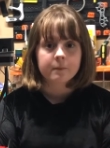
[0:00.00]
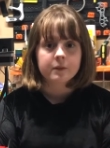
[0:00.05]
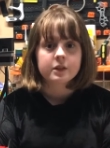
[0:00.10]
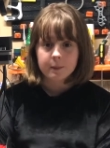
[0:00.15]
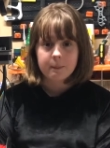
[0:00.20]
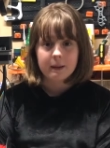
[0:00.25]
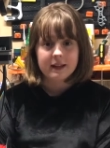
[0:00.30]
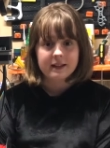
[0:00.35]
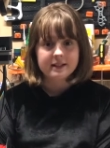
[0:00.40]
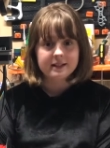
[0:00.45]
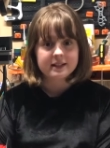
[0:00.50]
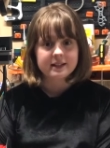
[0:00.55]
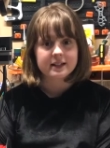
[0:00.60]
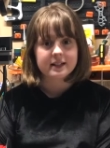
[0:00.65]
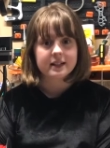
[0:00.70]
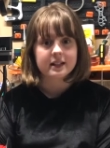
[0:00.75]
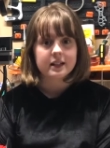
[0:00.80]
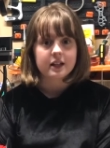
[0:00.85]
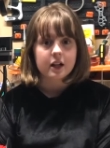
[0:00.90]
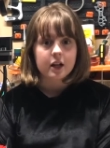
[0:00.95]

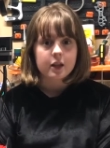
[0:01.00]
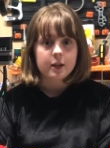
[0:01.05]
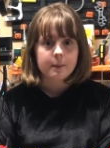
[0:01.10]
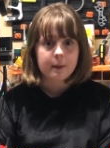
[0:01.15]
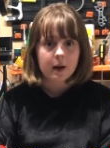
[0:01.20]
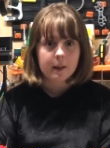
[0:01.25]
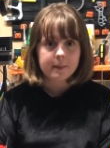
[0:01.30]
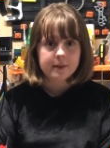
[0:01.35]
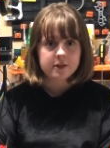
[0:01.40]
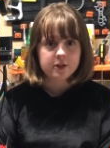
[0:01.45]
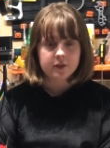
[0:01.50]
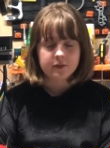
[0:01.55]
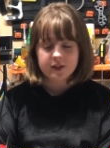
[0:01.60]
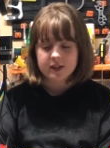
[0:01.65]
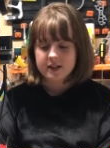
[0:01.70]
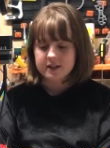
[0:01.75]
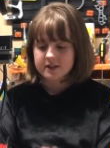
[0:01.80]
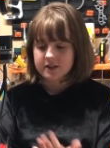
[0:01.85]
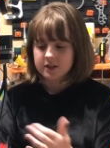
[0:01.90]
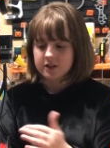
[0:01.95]
Basically, the purpose of it
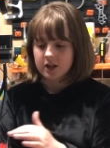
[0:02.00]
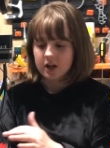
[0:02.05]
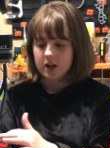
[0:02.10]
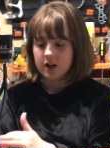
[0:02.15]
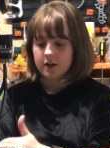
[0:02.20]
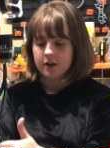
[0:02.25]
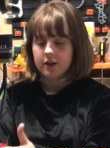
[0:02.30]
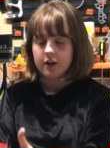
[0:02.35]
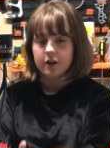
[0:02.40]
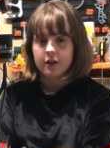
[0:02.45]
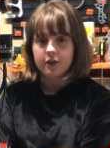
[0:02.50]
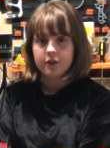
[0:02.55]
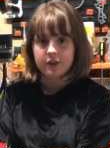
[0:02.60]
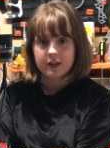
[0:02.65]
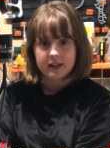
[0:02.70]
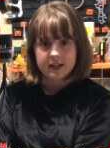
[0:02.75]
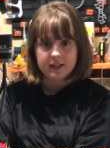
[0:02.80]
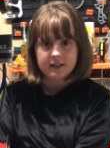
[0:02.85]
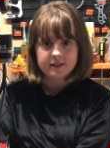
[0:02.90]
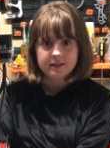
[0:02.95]
is to turn
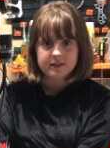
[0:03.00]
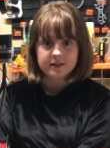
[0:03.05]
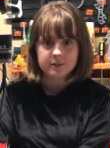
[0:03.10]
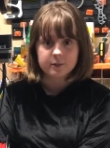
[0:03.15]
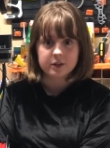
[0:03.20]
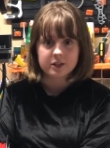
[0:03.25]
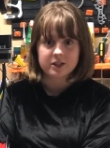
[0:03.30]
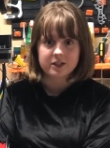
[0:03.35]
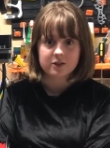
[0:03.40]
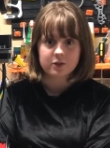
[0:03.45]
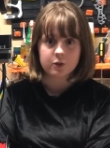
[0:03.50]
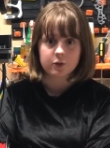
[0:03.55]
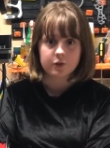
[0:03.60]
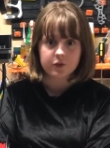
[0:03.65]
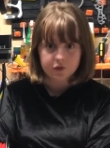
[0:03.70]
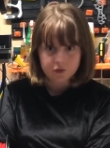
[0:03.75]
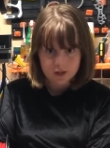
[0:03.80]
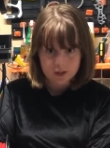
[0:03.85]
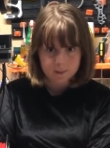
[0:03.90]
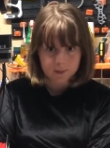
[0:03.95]
these, which is called
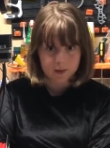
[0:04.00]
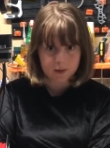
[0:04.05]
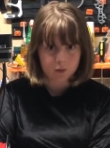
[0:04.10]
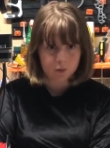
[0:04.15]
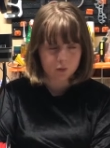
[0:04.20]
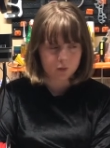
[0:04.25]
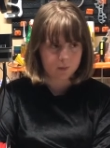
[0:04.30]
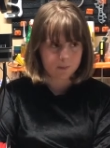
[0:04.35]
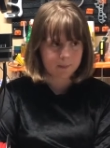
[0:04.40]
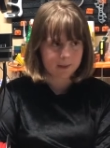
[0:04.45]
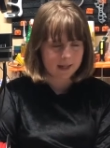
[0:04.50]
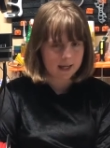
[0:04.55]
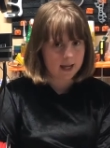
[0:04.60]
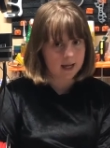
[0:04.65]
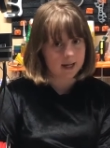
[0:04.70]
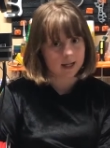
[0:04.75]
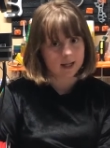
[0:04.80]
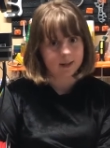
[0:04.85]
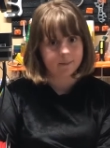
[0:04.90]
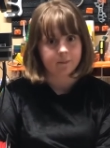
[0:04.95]
filament or
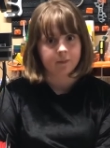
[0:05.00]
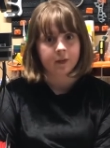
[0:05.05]
PLA,